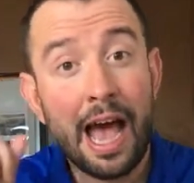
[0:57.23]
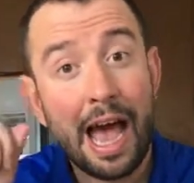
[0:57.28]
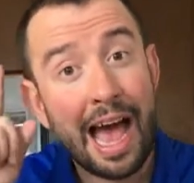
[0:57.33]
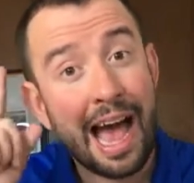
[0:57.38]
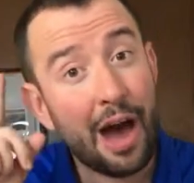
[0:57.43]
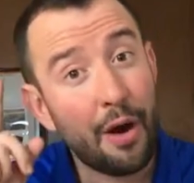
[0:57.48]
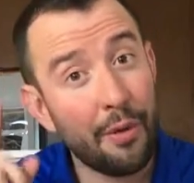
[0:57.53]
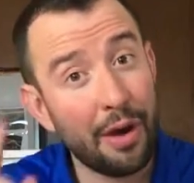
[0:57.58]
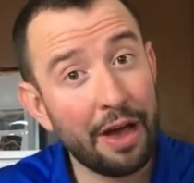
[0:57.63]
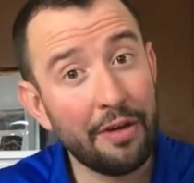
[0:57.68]

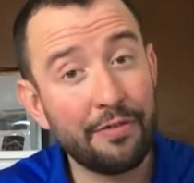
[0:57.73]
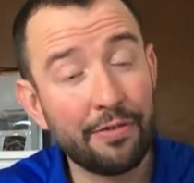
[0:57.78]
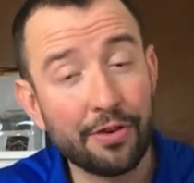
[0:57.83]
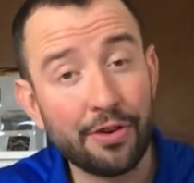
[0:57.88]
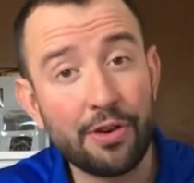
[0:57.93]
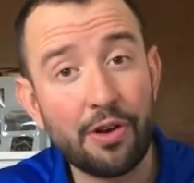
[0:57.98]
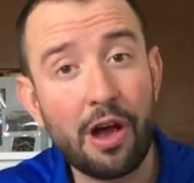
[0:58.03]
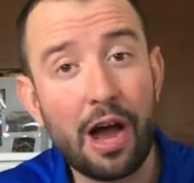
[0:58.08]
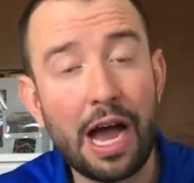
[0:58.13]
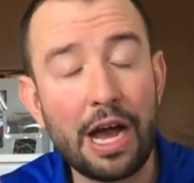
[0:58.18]

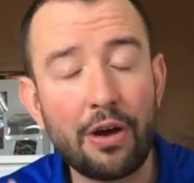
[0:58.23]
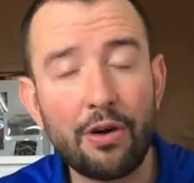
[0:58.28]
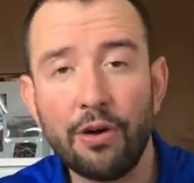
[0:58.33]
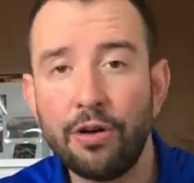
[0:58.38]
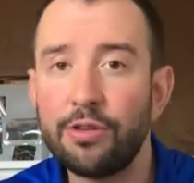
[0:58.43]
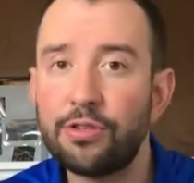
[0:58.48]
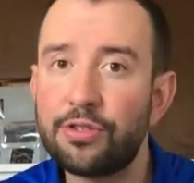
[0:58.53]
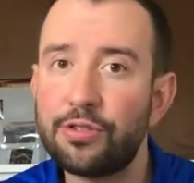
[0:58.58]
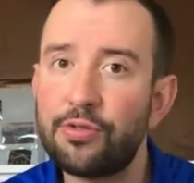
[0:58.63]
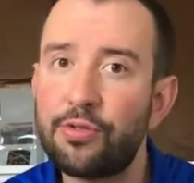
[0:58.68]
However, I
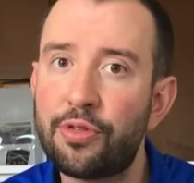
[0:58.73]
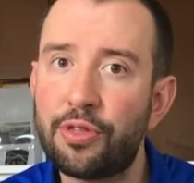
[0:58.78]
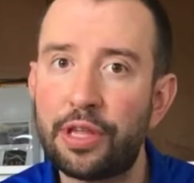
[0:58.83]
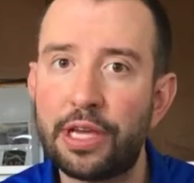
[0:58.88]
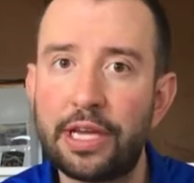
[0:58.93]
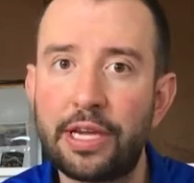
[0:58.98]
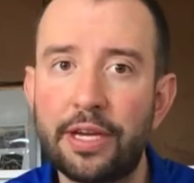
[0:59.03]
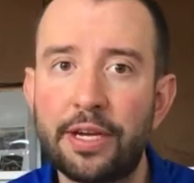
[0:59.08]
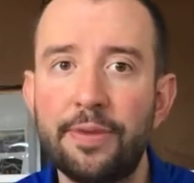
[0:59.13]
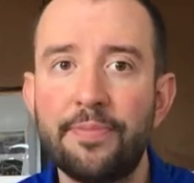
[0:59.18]
also
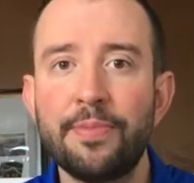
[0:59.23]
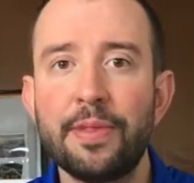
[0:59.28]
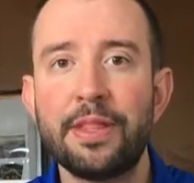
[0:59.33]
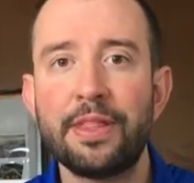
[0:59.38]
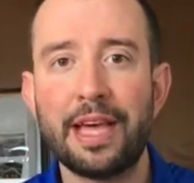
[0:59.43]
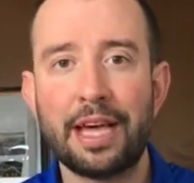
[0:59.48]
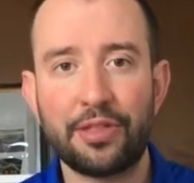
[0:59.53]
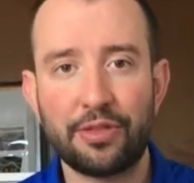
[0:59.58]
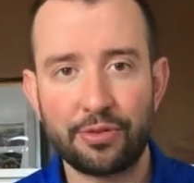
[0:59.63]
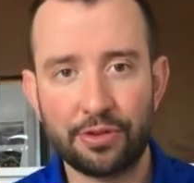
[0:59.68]
think
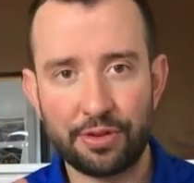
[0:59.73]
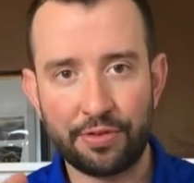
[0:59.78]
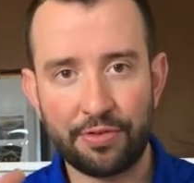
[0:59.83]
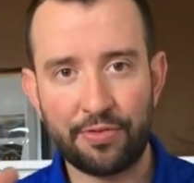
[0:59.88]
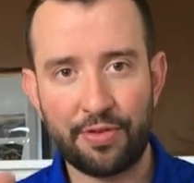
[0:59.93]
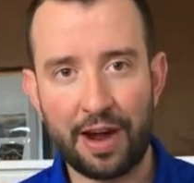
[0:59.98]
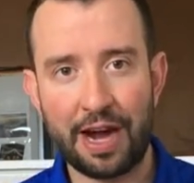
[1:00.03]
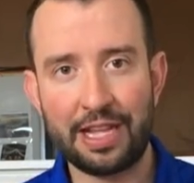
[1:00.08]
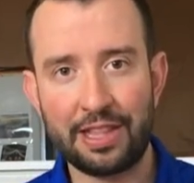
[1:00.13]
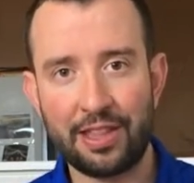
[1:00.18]
that there's a
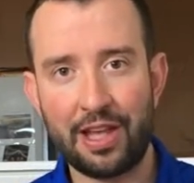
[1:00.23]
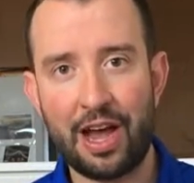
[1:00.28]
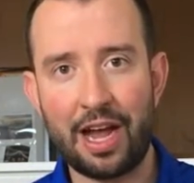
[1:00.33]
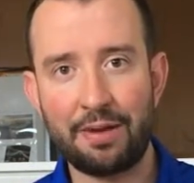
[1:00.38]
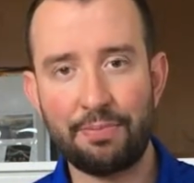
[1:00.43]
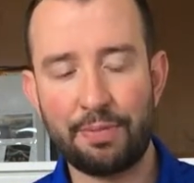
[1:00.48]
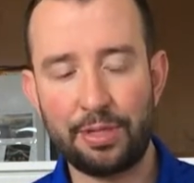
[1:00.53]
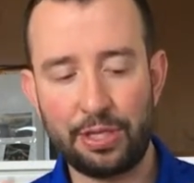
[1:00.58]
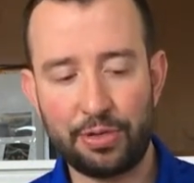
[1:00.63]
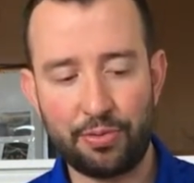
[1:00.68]
fine
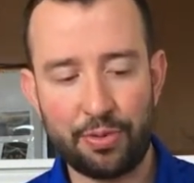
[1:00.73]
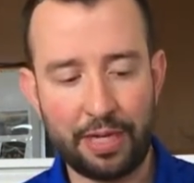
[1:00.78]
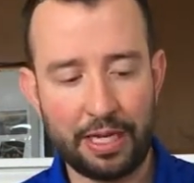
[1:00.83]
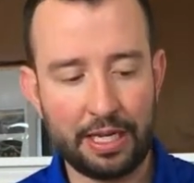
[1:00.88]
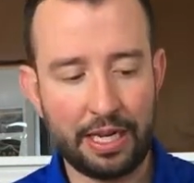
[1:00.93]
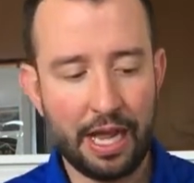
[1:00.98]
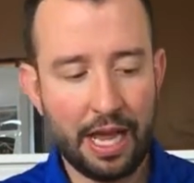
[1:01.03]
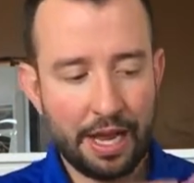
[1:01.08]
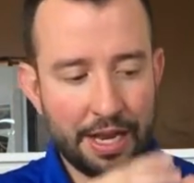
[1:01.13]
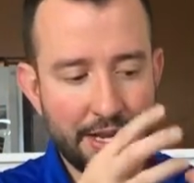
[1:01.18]
line
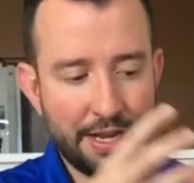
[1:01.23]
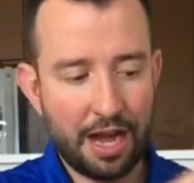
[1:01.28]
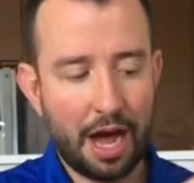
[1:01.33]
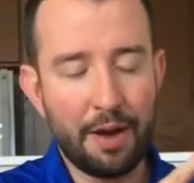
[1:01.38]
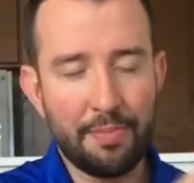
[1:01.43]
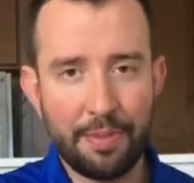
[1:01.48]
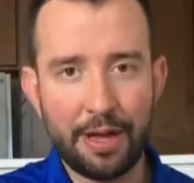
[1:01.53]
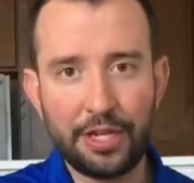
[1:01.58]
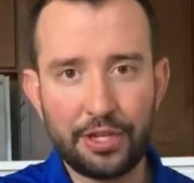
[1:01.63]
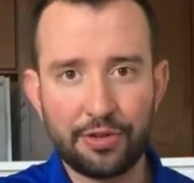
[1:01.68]
between
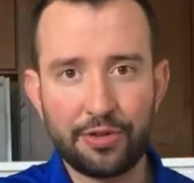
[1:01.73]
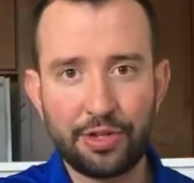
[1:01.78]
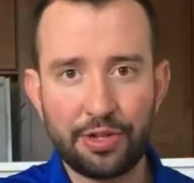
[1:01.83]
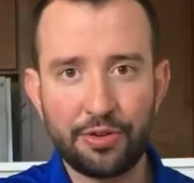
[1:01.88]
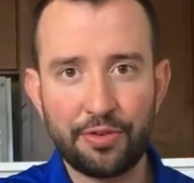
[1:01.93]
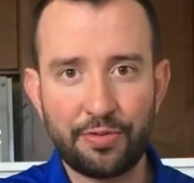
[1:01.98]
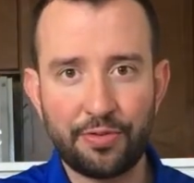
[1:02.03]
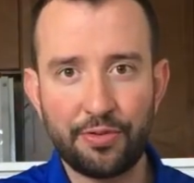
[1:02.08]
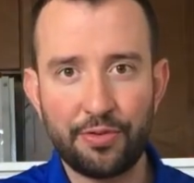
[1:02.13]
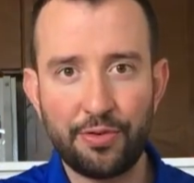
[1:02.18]
not measuring
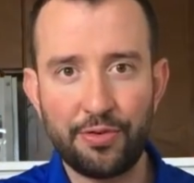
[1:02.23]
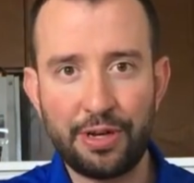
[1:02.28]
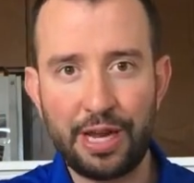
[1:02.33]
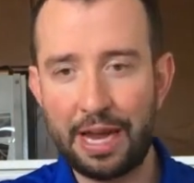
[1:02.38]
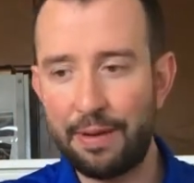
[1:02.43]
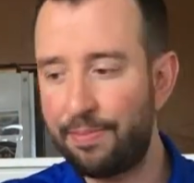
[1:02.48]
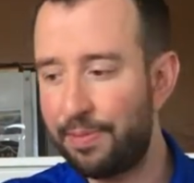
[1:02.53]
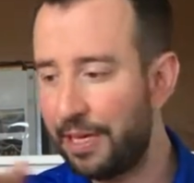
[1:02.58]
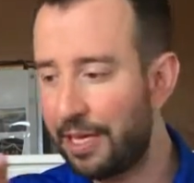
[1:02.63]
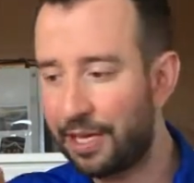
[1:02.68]
your food
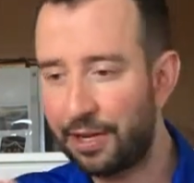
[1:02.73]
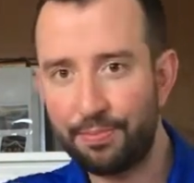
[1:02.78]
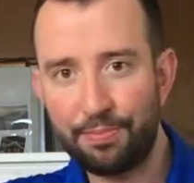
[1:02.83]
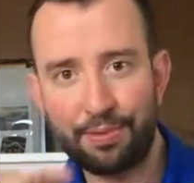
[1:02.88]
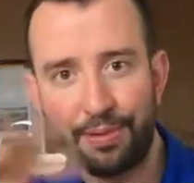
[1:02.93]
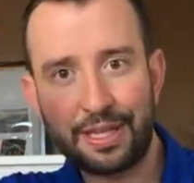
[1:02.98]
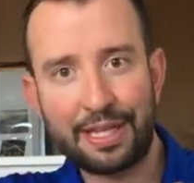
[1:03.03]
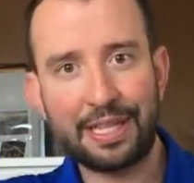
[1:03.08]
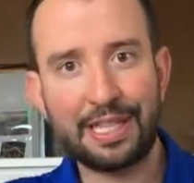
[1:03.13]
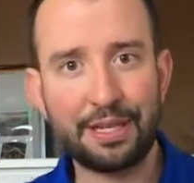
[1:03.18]
and being
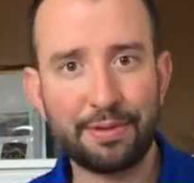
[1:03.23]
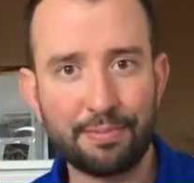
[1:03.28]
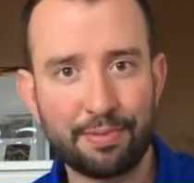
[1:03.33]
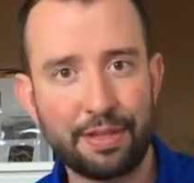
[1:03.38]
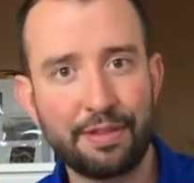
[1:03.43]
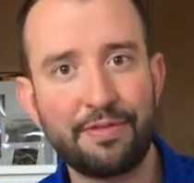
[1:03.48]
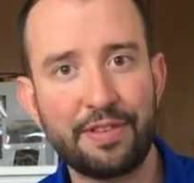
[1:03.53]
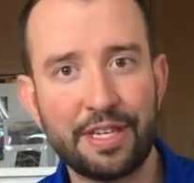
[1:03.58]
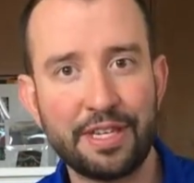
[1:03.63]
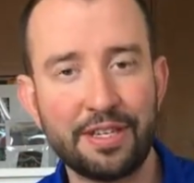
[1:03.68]
completely
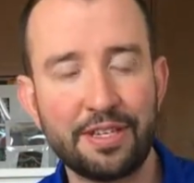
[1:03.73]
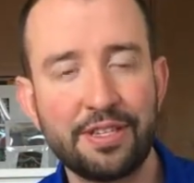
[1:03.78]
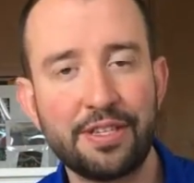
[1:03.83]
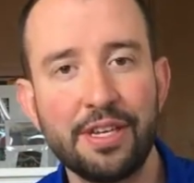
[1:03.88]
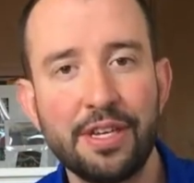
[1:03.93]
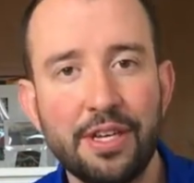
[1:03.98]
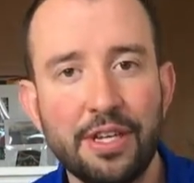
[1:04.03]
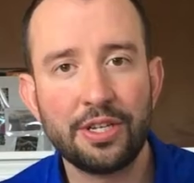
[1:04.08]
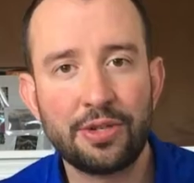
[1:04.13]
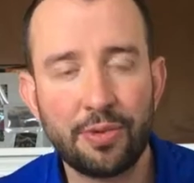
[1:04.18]
oblivious
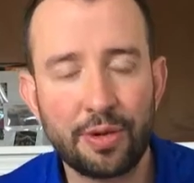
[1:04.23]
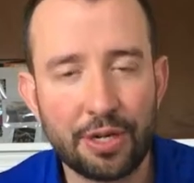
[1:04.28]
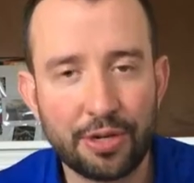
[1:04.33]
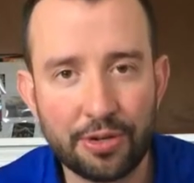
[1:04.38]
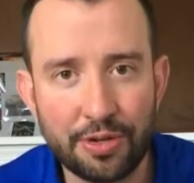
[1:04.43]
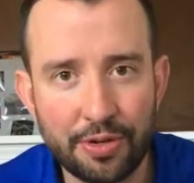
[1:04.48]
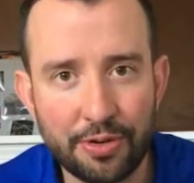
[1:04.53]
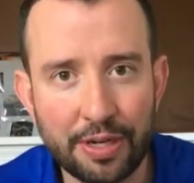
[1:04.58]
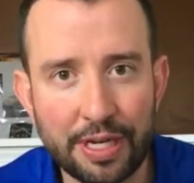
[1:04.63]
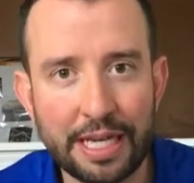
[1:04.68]
to what
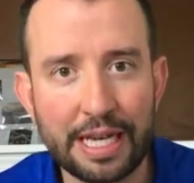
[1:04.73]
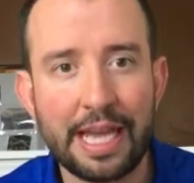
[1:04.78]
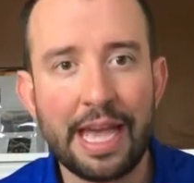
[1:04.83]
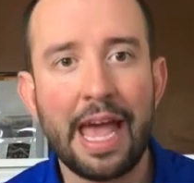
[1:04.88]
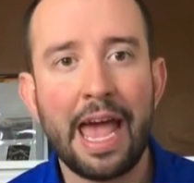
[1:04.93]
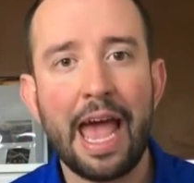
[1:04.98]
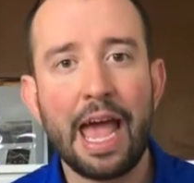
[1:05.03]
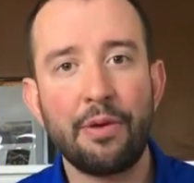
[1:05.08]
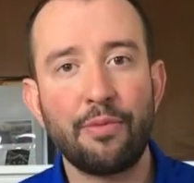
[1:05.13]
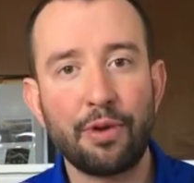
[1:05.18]
you're doing.
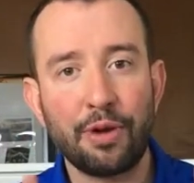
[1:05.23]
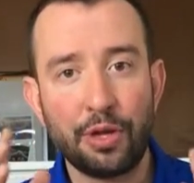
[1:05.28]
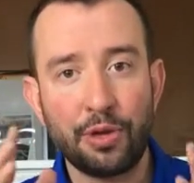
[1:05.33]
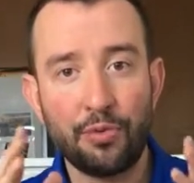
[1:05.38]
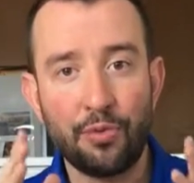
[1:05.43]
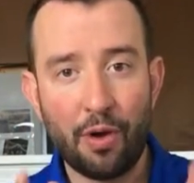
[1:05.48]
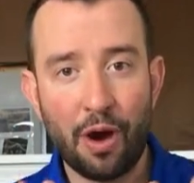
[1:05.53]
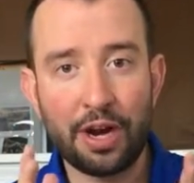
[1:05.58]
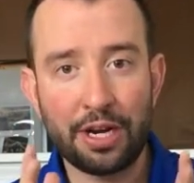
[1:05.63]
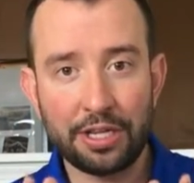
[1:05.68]
And what
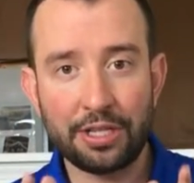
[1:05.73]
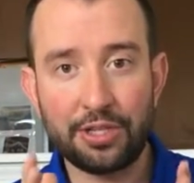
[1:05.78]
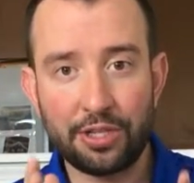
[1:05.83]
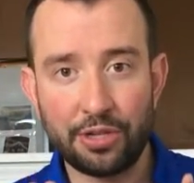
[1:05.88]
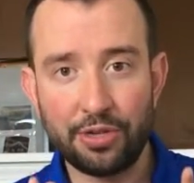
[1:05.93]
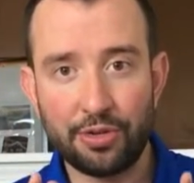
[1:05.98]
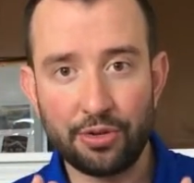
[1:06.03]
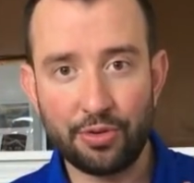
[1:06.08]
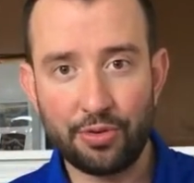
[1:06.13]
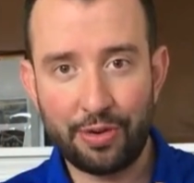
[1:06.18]
you want to
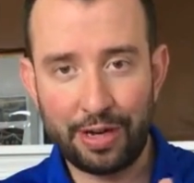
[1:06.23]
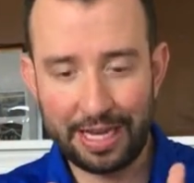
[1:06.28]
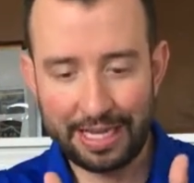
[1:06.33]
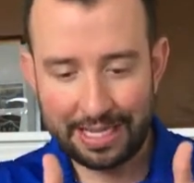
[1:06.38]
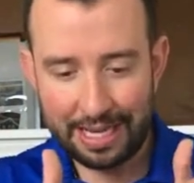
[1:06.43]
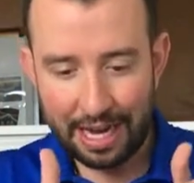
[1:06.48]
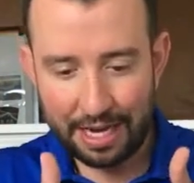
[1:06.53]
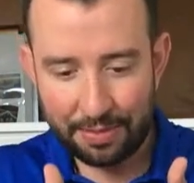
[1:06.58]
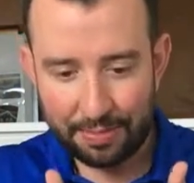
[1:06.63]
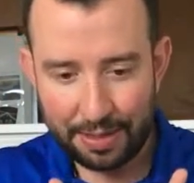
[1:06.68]
do
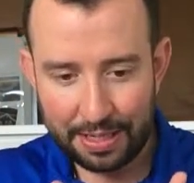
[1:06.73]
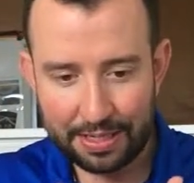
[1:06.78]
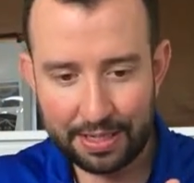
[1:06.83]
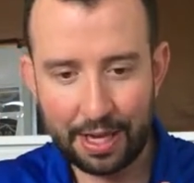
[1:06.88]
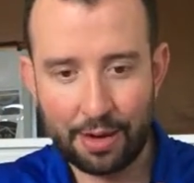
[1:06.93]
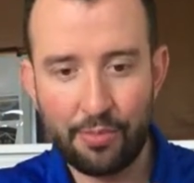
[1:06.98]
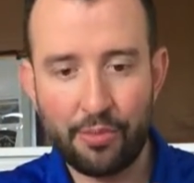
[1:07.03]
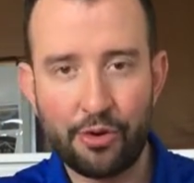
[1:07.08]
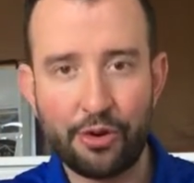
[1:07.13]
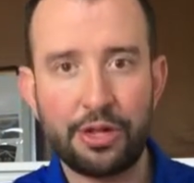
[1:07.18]
is kind of be
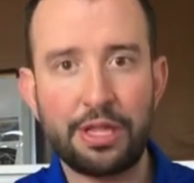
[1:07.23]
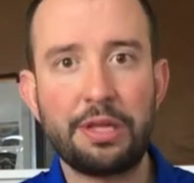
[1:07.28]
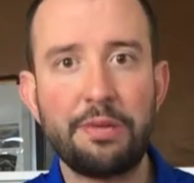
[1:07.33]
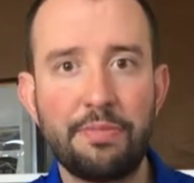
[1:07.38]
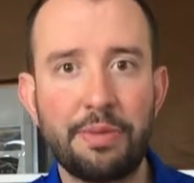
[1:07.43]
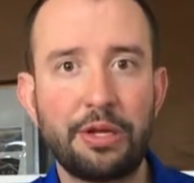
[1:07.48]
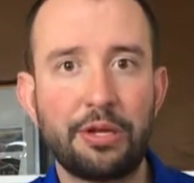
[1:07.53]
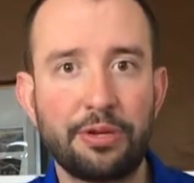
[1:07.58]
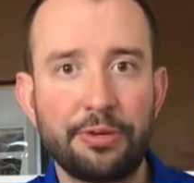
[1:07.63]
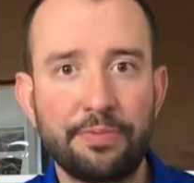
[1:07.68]
somewhere in the
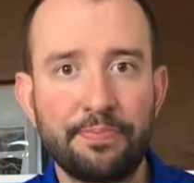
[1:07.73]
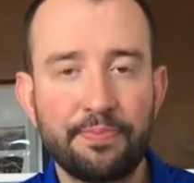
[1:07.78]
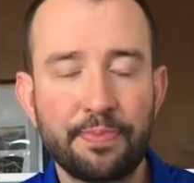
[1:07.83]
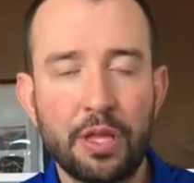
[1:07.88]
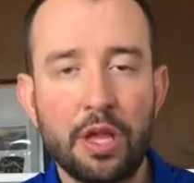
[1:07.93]
middle.